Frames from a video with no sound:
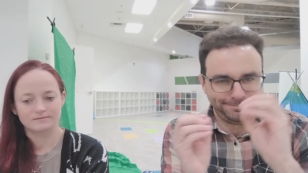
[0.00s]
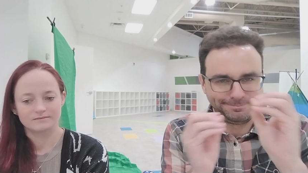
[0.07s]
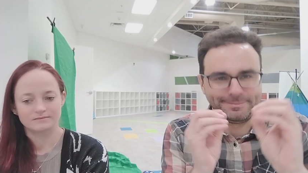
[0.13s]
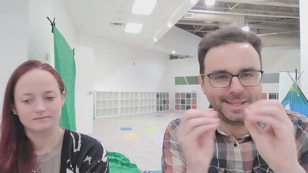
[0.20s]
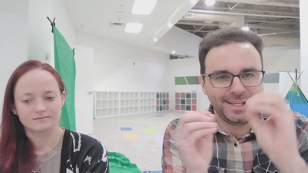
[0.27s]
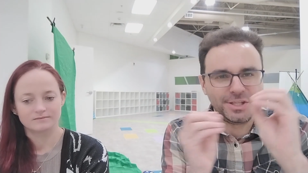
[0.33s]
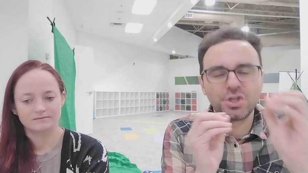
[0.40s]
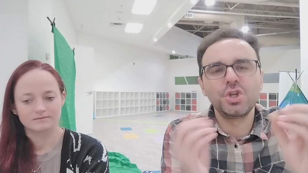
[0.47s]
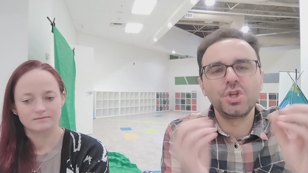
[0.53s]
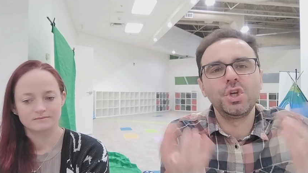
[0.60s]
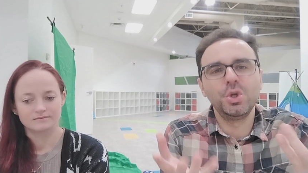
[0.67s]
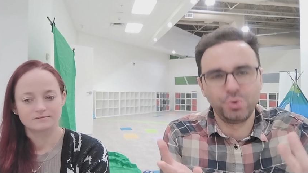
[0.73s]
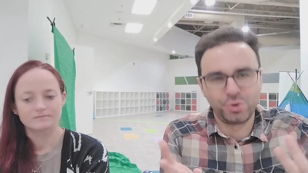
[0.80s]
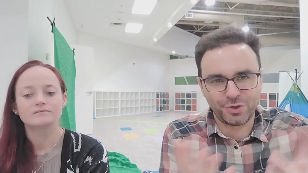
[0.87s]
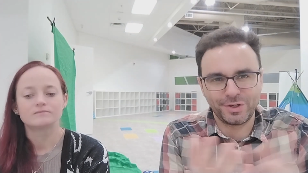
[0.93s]
Speaker 1: each
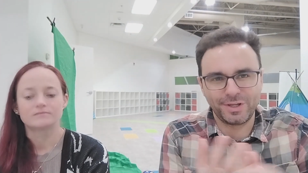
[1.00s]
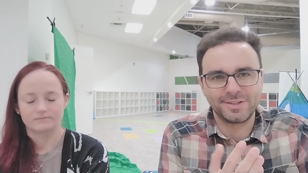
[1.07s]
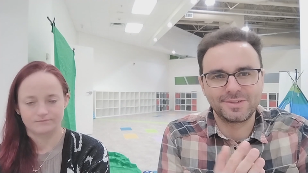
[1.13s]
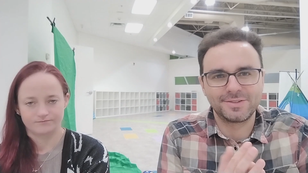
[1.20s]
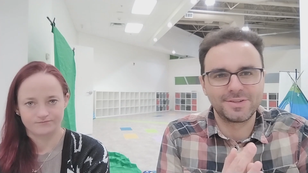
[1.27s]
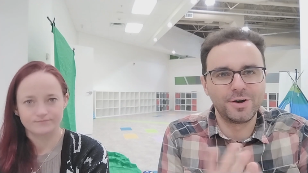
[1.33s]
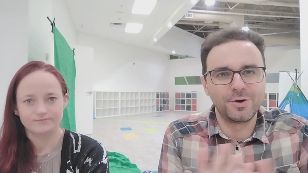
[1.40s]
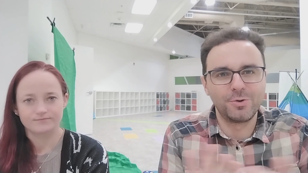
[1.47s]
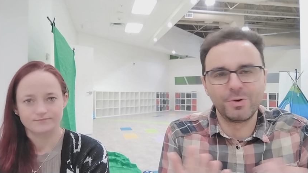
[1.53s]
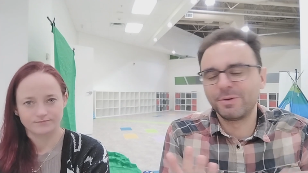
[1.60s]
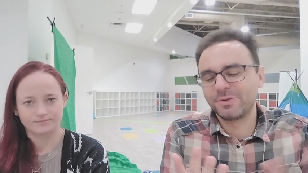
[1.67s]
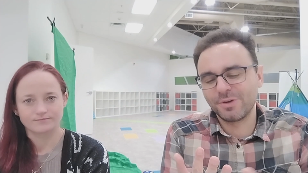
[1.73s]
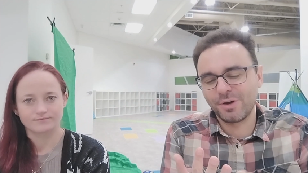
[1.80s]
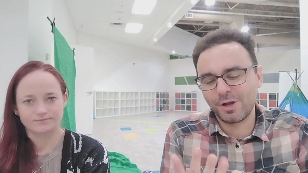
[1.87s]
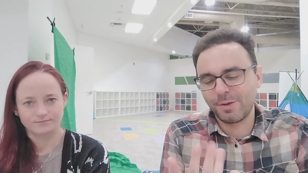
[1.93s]
nutrient. So when
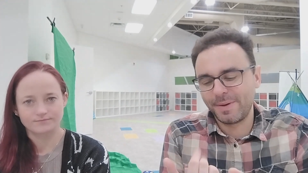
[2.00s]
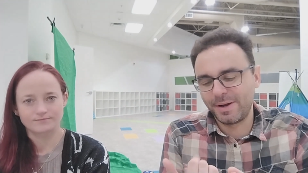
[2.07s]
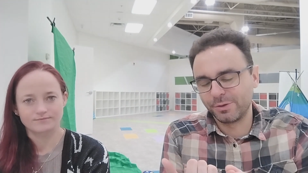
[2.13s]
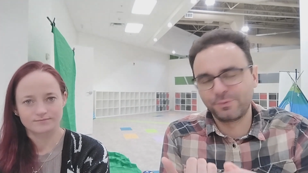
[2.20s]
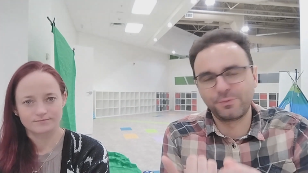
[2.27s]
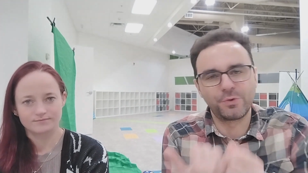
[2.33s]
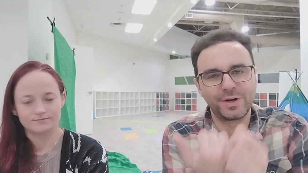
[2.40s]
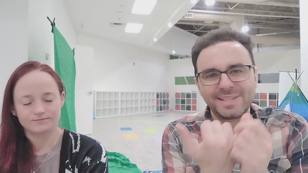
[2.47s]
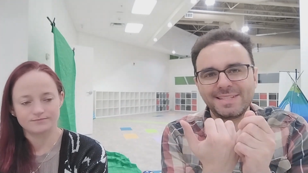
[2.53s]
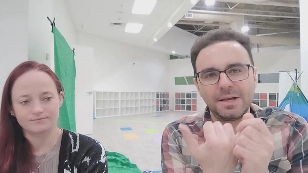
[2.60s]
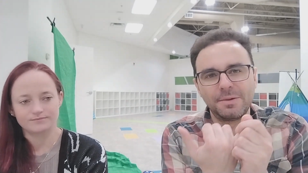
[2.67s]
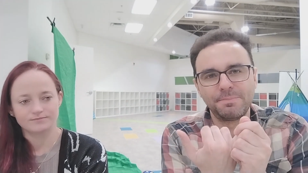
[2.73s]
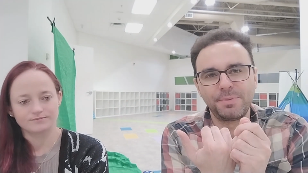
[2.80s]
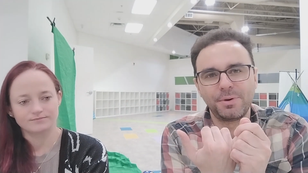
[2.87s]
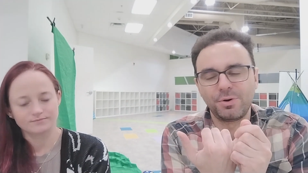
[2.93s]
we talk about, for
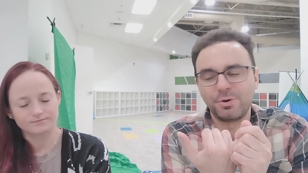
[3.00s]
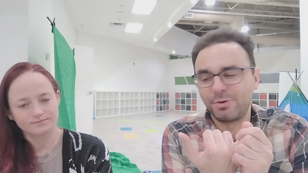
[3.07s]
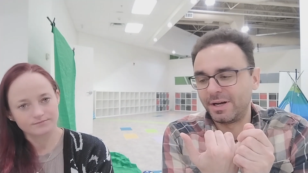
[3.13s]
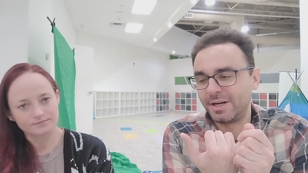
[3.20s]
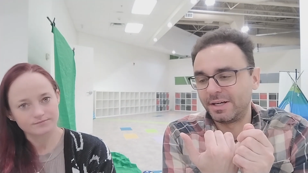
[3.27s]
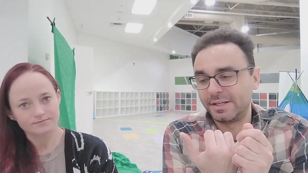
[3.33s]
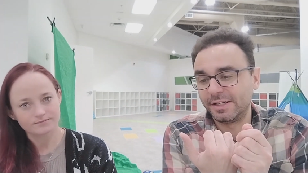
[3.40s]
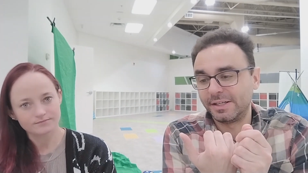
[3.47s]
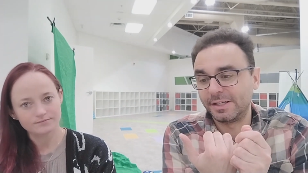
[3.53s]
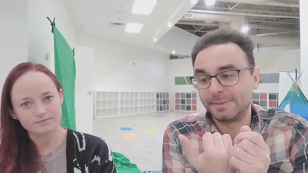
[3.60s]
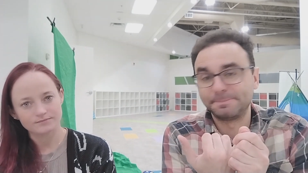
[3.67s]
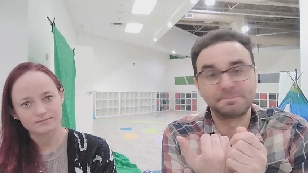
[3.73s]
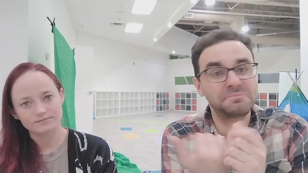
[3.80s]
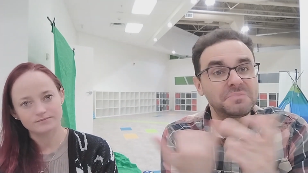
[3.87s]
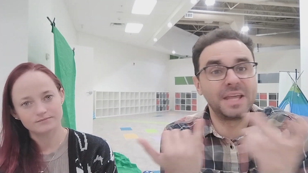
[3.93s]
example,
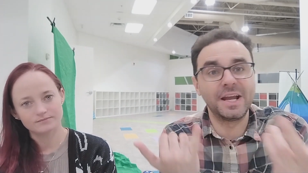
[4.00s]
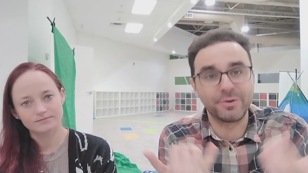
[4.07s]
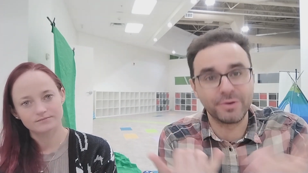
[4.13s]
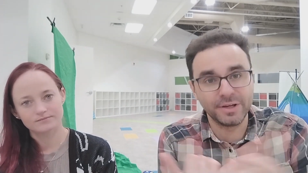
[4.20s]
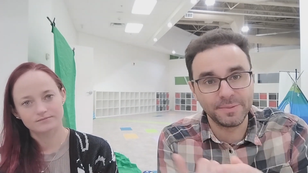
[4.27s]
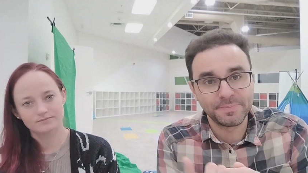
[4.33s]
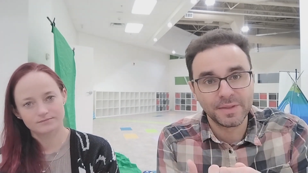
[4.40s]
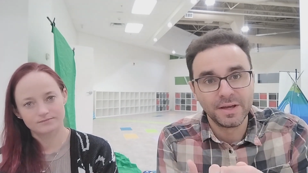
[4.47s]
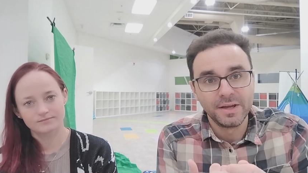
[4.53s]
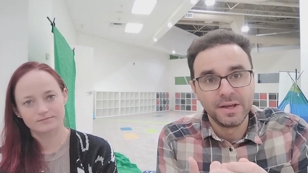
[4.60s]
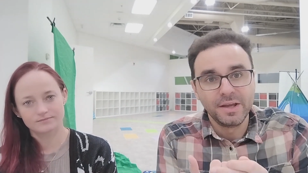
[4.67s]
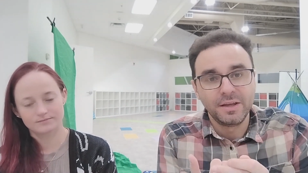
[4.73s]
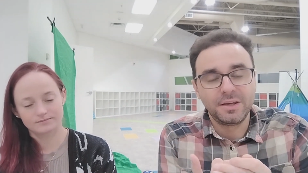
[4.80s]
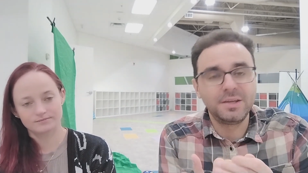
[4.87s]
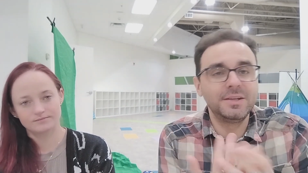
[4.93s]
uh, dairy,
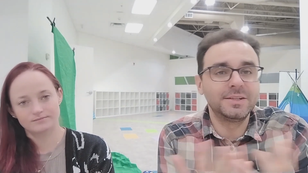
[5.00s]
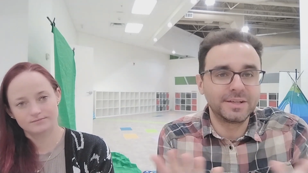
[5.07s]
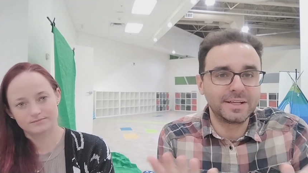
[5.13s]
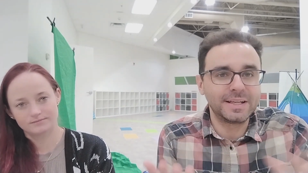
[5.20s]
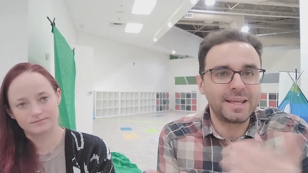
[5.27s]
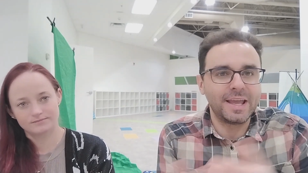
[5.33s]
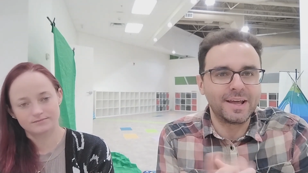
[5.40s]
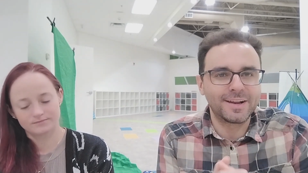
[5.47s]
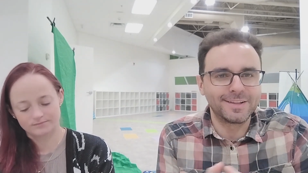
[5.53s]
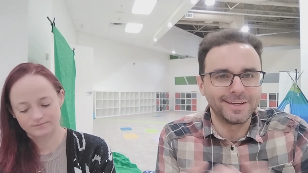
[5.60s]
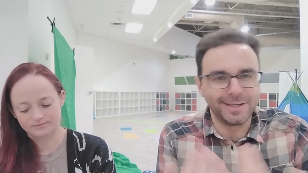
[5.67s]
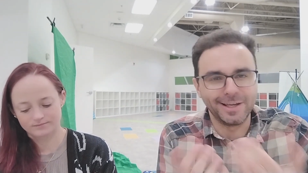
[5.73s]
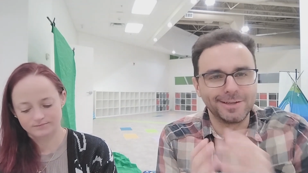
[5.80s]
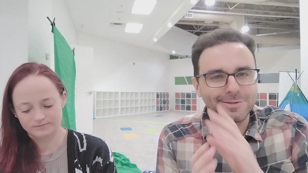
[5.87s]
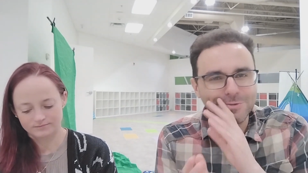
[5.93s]
here in Canada,
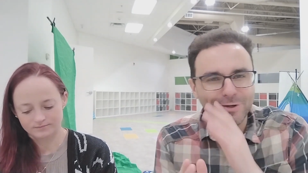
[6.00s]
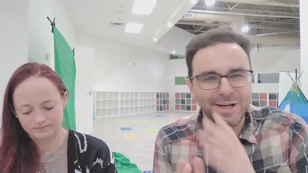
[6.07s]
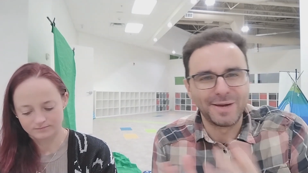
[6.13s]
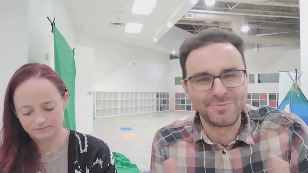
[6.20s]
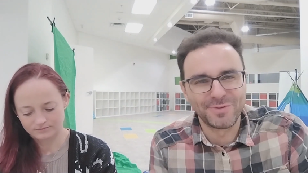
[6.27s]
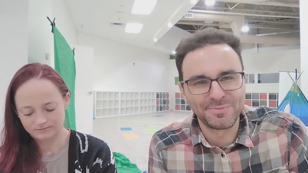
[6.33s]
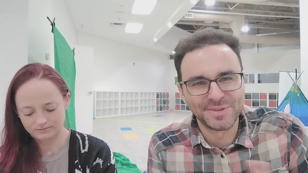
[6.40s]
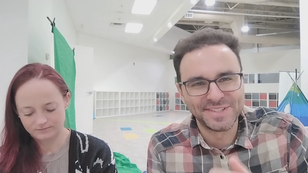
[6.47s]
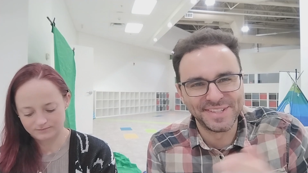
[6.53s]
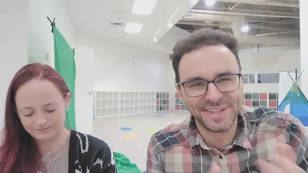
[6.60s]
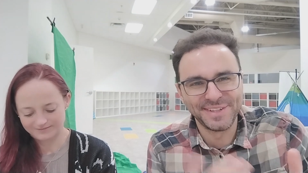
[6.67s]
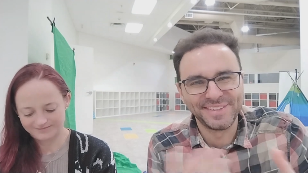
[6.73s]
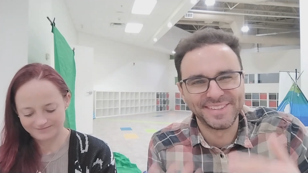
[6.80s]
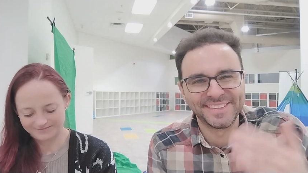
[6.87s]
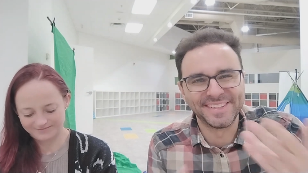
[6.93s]
again, sorry, I'm from
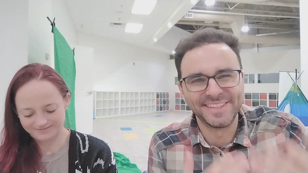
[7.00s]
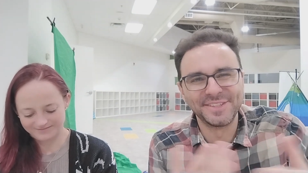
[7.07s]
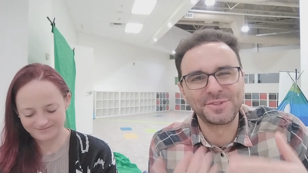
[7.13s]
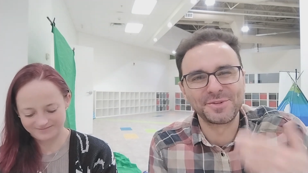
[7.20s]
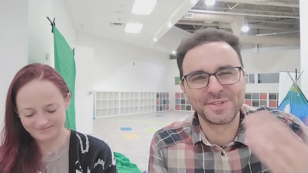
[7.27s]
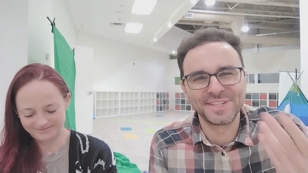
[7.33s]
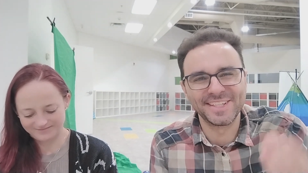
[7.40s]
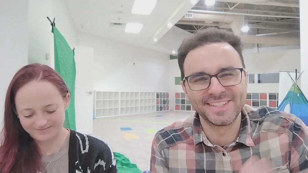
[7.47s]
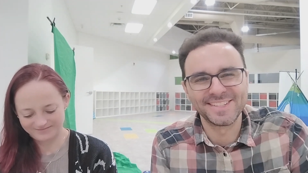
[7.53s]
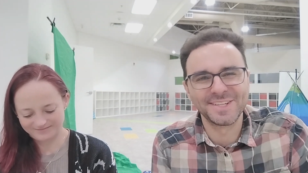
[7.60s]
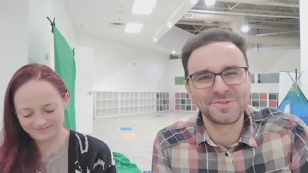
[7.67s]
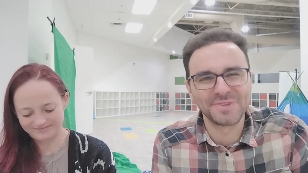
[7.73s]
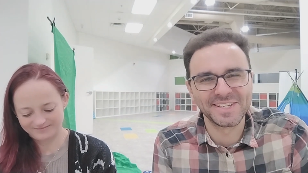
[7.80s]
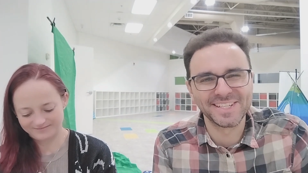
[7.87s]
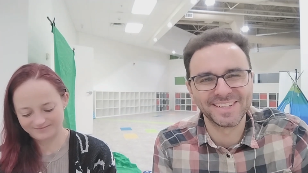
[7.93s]
Brazil. The nutrition
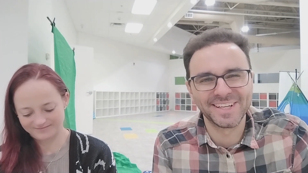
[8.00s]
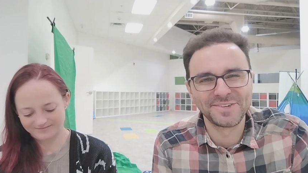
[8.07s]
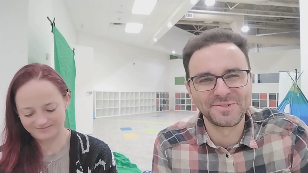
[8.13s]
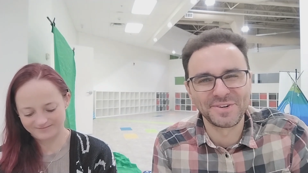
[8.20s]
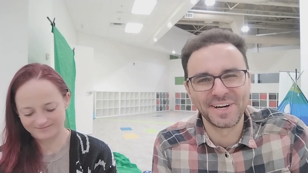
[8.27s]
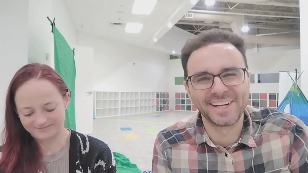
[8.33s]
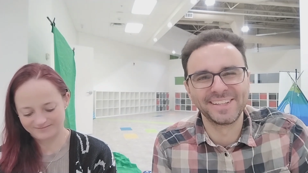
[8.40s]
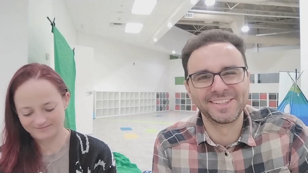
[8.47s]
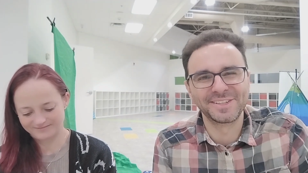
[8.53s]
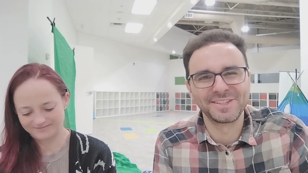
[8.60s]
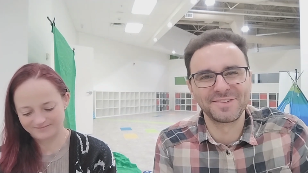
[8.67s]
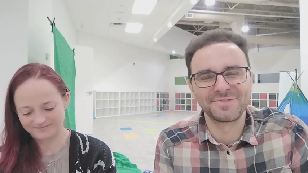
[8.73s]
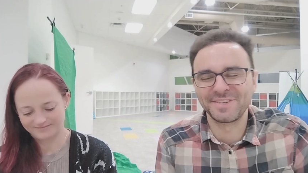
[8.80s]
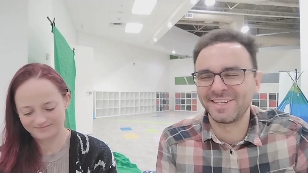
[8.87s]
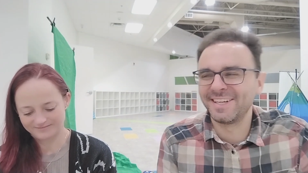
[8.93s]
situation there work a little
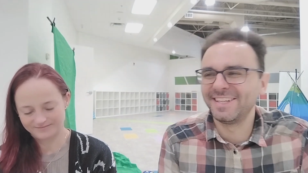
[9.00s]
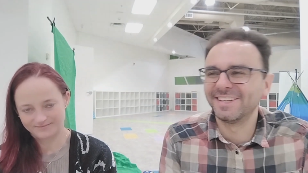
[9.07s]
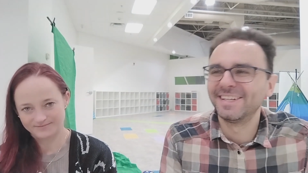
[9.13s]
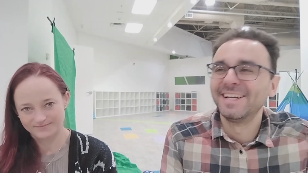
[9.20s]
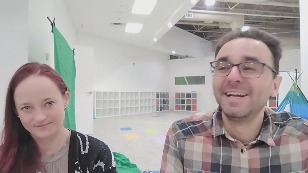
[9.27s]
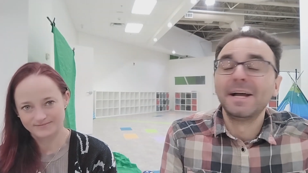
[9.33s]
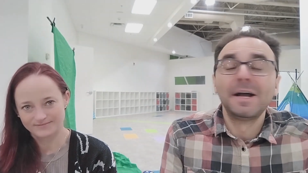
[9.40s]
different than here.